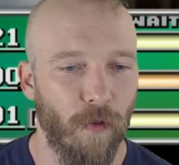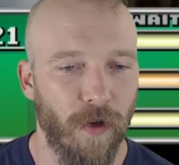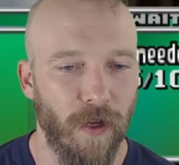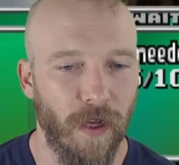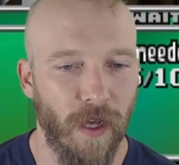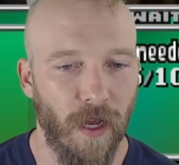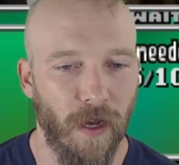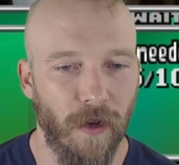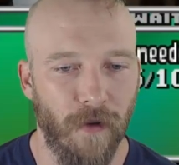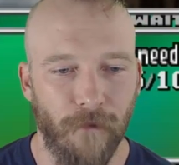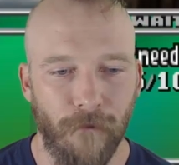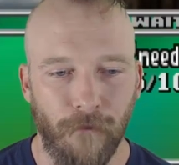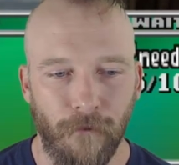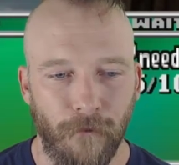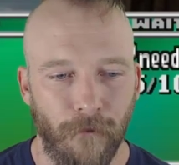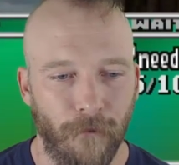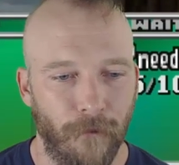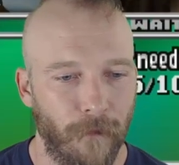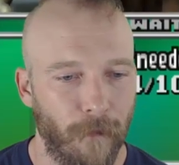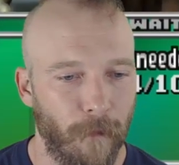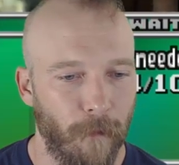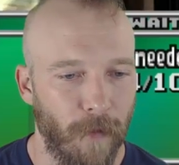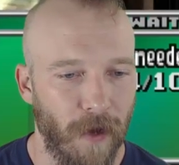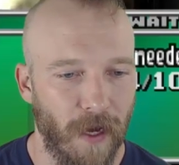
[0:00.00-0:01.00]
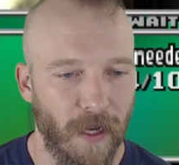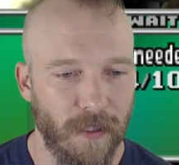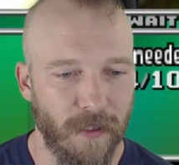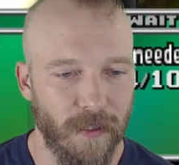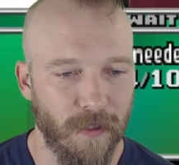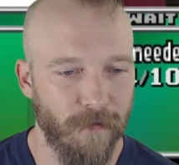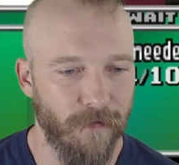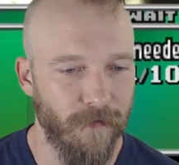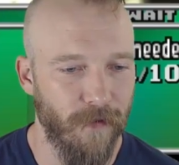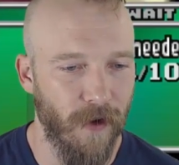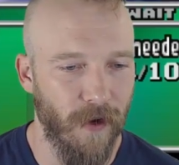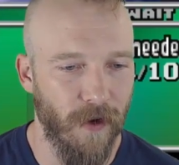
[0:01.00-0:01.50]
What he got?
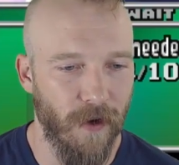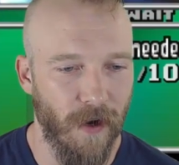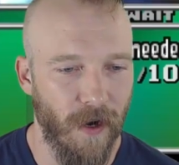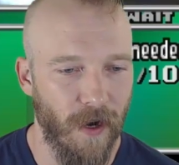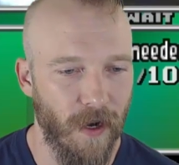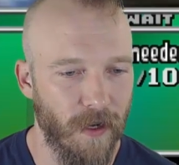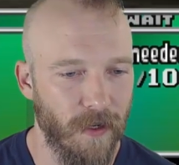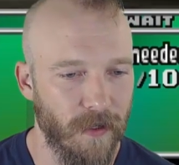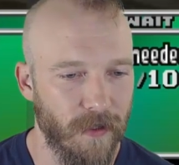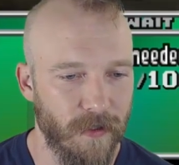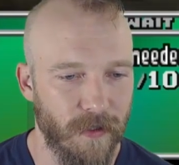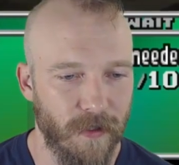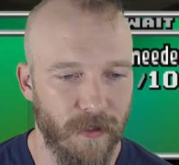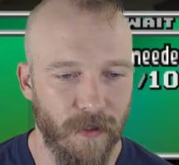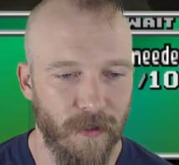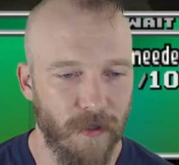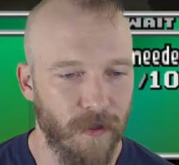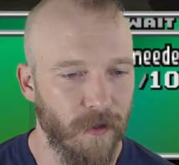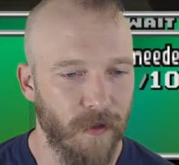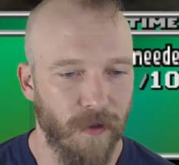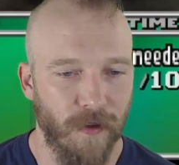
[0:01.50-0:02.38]
Magic, fire, ice.